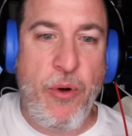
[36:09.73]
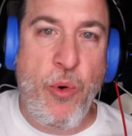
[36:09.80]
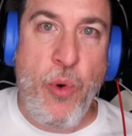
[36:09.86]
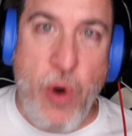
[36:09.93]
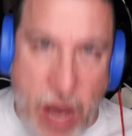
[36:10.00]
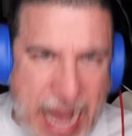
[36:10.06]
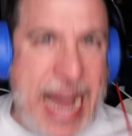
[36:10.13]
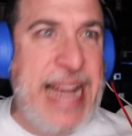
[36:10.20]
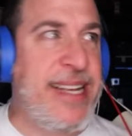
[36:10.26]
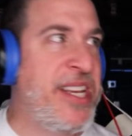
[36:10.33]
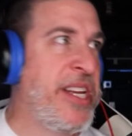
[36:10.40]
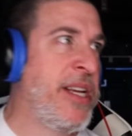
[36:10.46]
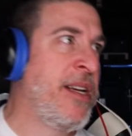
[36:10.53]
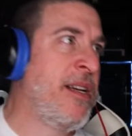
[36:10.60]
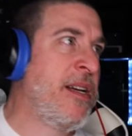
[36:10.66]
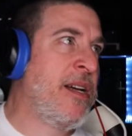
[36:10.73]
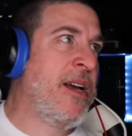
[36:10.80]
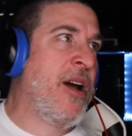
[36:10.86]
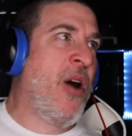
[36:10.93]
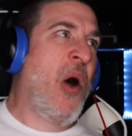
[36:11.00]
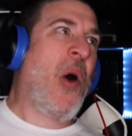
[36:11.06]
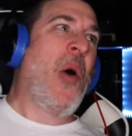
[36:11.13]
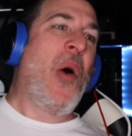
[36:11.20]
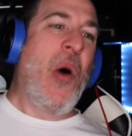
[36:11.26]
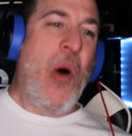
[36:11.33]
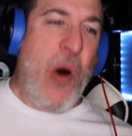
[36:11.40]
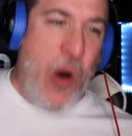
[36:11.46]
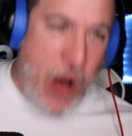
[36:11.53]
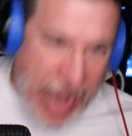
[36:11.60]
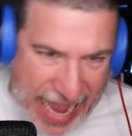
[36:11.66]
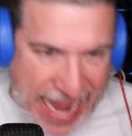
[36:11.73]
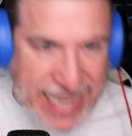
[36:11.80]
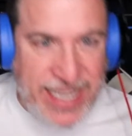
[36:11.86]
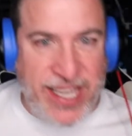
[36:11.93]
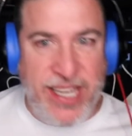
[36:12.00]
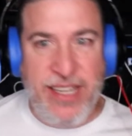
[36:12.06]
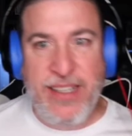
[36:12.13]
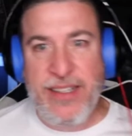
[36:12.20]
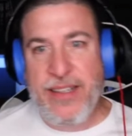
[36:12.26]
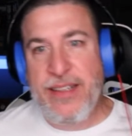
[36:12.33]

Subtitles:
What? What?